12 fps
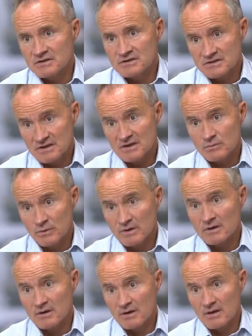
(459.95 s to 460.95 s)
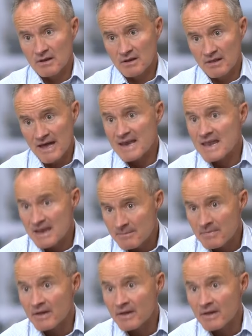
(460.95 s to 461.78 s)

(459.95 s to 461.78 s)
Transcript: decide whether that name,